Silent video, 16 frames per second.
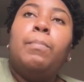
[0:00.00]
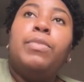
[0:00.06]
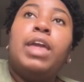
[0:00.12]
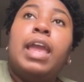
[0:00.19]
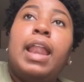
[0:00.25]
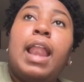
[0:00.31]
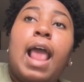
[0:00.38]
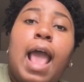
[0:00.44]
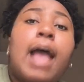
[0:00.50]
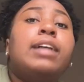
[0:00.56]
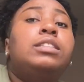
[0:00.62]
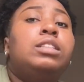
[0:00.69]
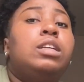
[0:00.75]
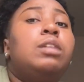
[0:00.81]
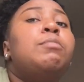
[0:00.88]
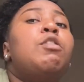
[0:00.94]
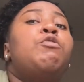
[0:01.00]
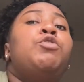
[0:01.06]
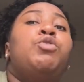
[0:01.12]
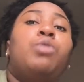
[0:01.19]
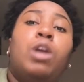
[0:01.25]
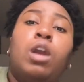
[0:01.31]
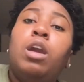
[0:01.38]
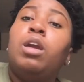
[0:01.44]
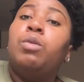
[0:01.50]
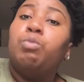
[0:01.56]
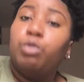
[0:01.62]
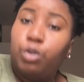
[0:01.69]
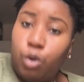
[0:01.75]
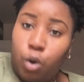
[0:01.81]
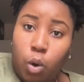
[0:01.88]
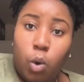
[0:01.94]
and ask them if you can
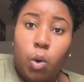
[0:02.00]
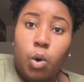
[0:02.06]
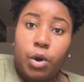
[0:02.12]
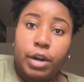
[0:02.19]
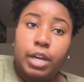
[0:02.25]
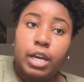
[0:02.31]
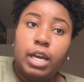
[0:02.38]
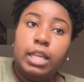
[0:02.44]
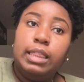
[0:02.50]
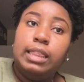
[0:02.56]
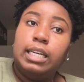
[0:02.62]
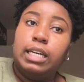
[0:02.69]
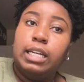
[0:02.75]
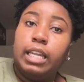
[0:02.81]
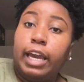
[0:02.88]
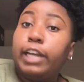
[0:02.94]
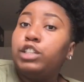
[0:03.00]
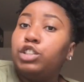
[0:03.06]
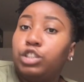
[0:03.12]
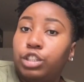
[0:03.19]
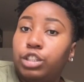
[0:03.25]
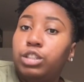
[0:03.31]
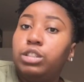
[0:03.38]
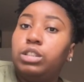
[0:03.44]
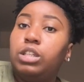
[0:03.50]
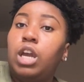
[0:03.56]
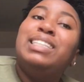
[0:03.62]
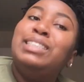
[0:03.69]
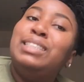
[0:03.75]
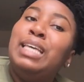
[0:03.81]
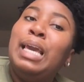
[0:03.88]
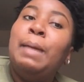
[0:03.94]
record the lectures.
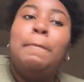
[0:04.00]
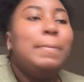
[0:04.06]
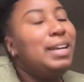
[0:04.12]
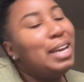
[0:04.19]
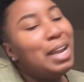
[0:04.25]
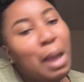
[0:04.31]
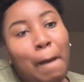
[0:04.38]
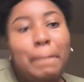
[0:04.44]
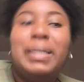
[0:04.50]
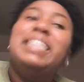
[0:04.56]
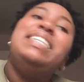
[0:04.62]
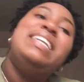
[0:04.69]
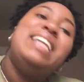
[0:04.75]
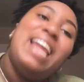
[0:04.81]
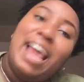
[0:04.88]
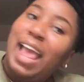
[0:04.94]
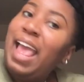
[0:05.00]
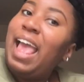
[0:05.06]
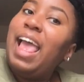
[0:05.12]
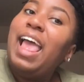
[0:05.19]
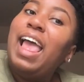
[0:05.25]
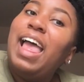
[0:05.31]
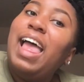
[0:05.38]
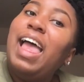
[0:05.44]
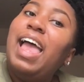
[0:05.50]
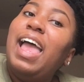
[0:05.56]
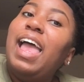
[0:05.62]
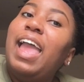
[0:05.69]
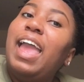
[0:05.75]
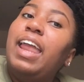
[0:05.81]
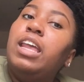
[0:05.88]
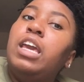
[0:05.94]
Tip number
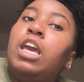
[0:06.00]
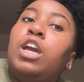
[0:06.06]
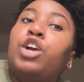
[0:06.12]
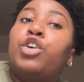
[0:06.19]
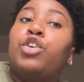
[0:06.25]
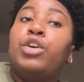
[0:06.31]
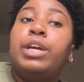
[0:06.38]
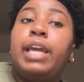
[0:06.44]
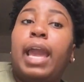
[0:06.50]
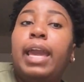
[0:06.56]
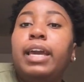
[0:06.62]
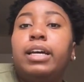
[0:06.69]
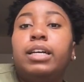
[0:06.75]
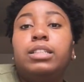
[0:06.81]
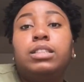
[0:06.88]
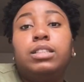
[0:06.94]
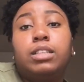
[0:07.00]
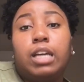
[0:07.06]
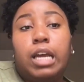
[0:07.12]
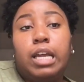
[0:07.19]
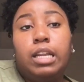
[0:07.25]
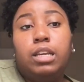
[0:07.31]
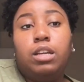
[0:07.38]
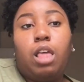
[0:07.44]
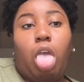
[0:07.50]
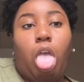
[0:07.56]
9, create a study